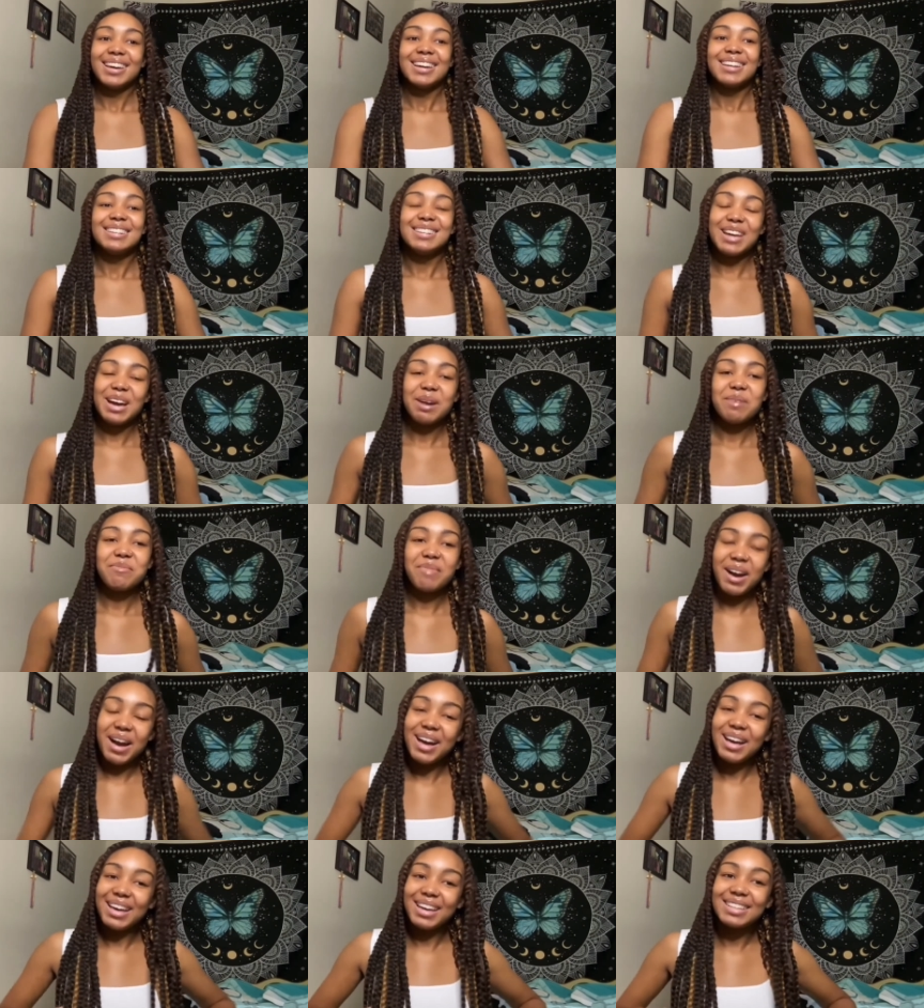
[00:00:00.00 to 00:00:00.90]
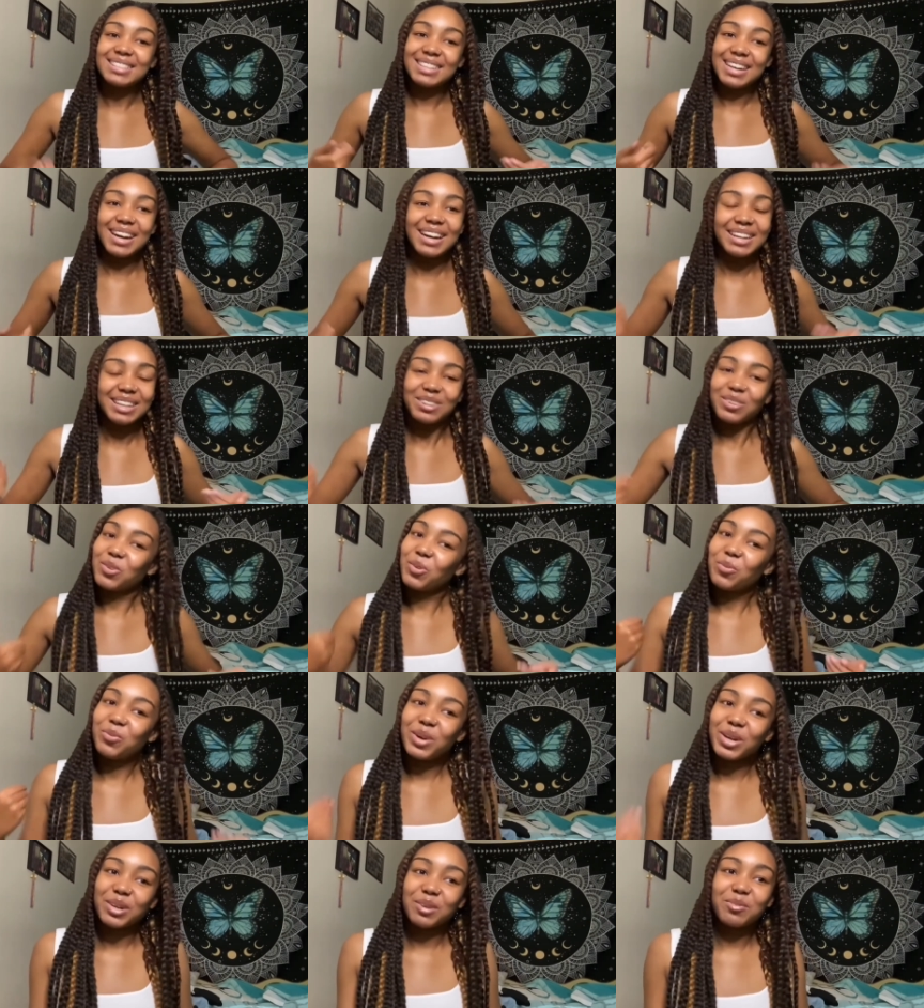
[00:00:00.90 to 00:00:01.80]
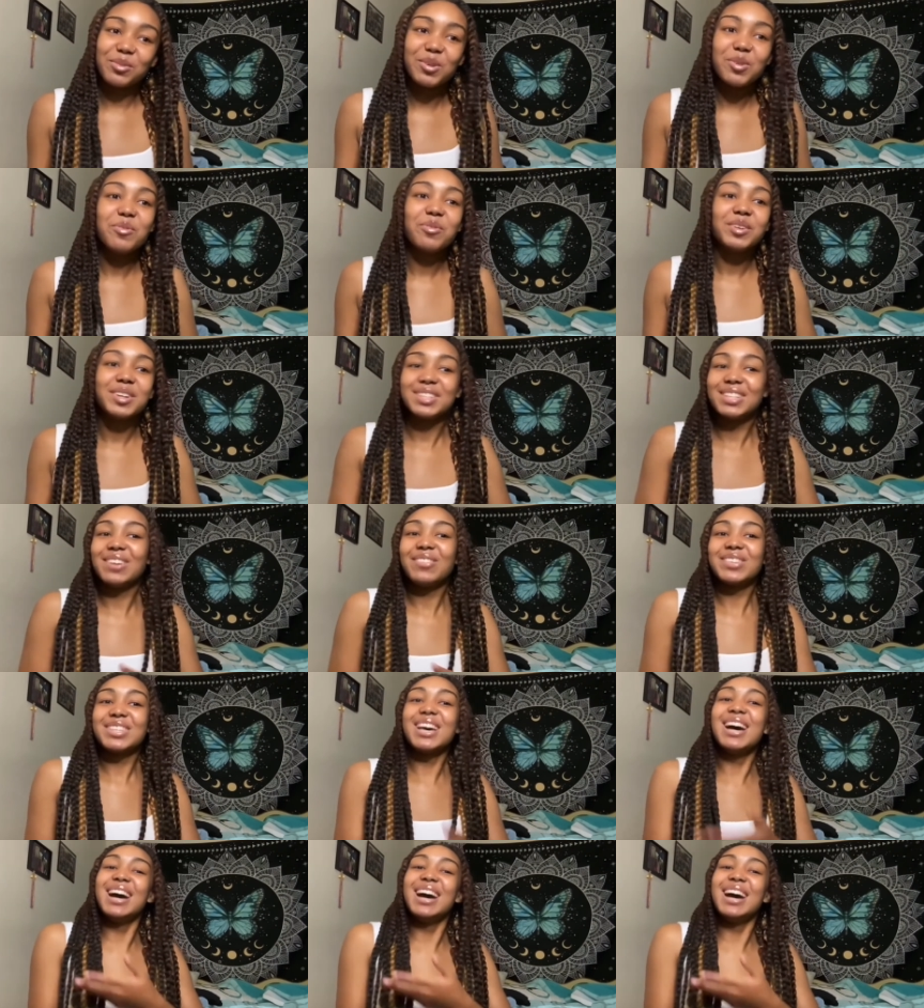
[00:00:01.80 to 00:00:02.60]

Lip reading: now my anxiety through the fucking roof. Because every